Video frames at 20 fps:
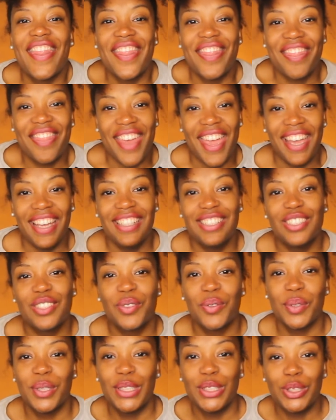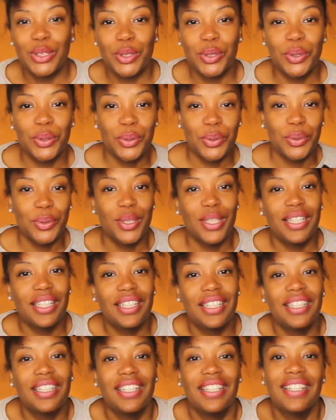that is going to
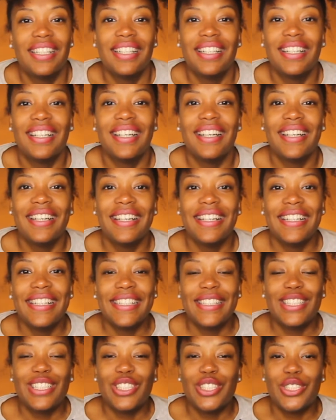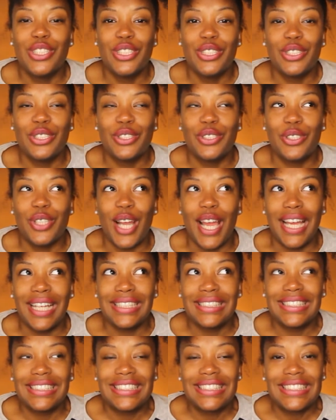
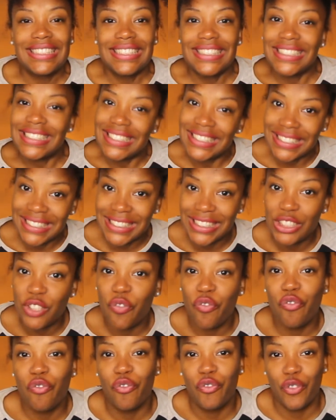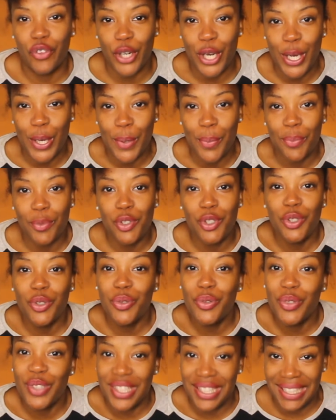distract from
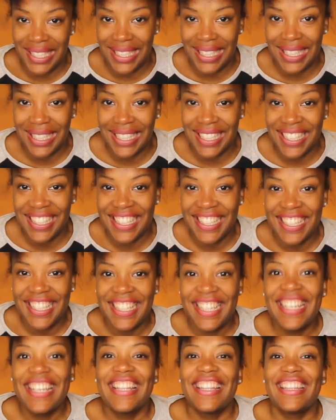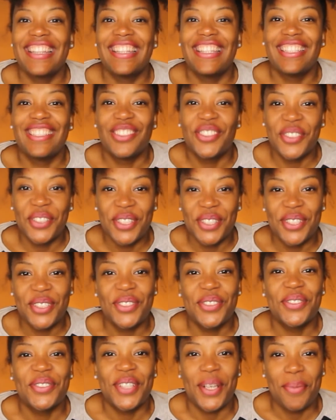using the
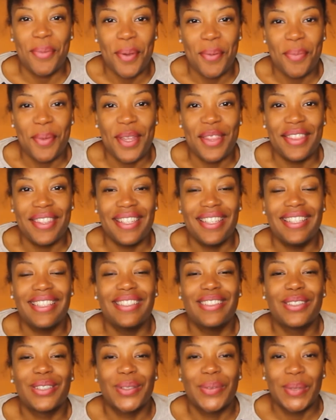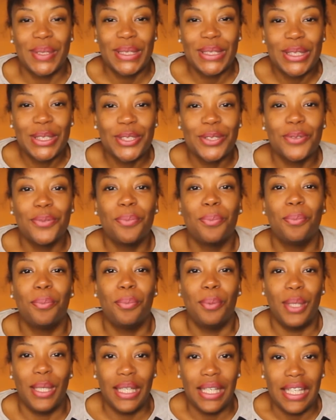traditional Chebe method is going to
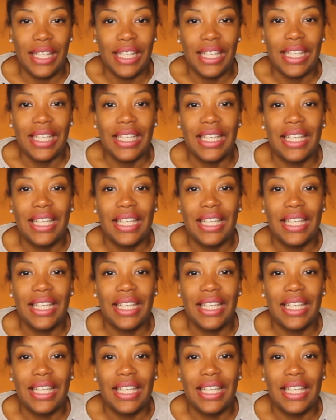be